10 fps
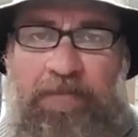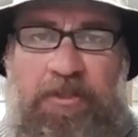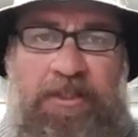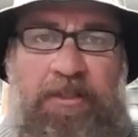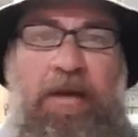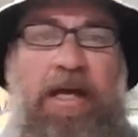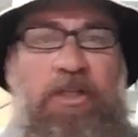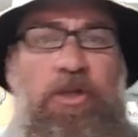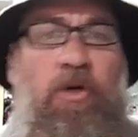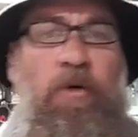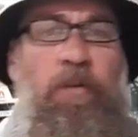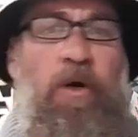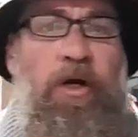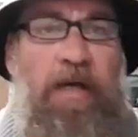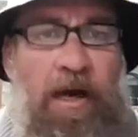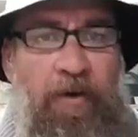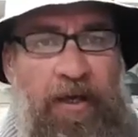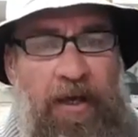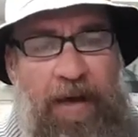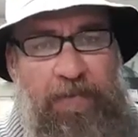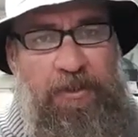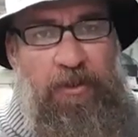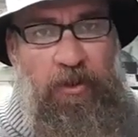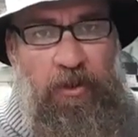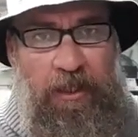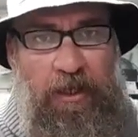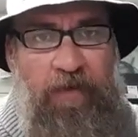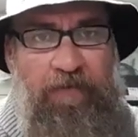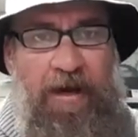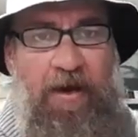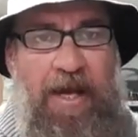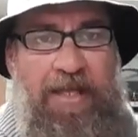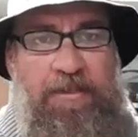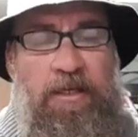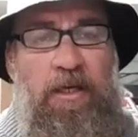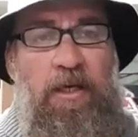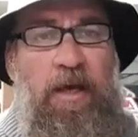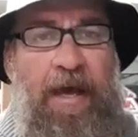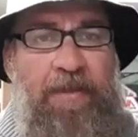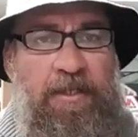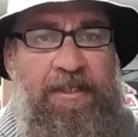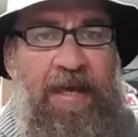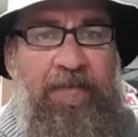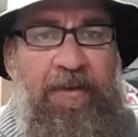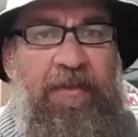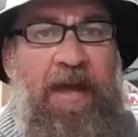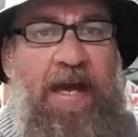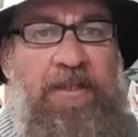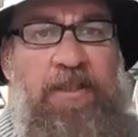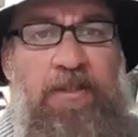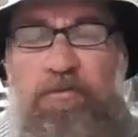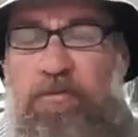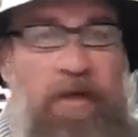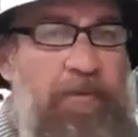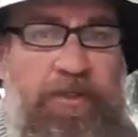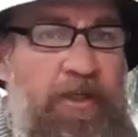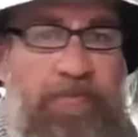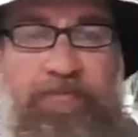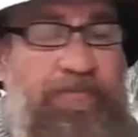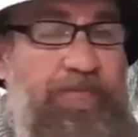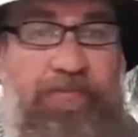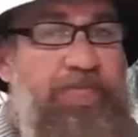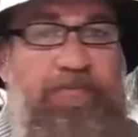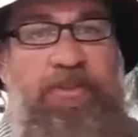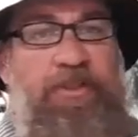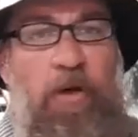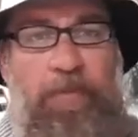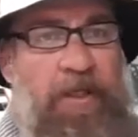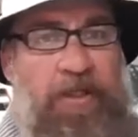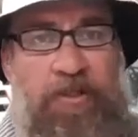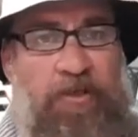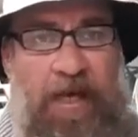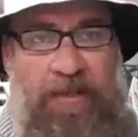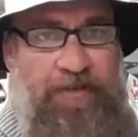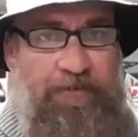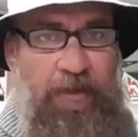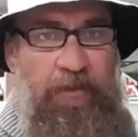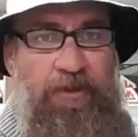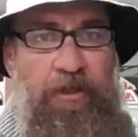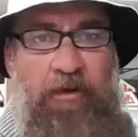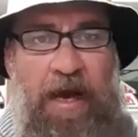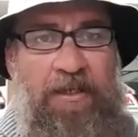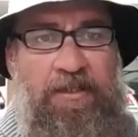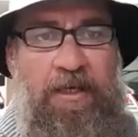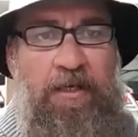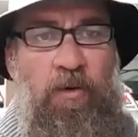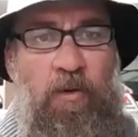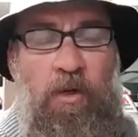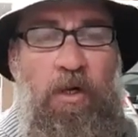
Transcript: Just to make sure we weren't going absolutely off our heads. And the 7,000, it was a stop you in your tracks. It was a great signal.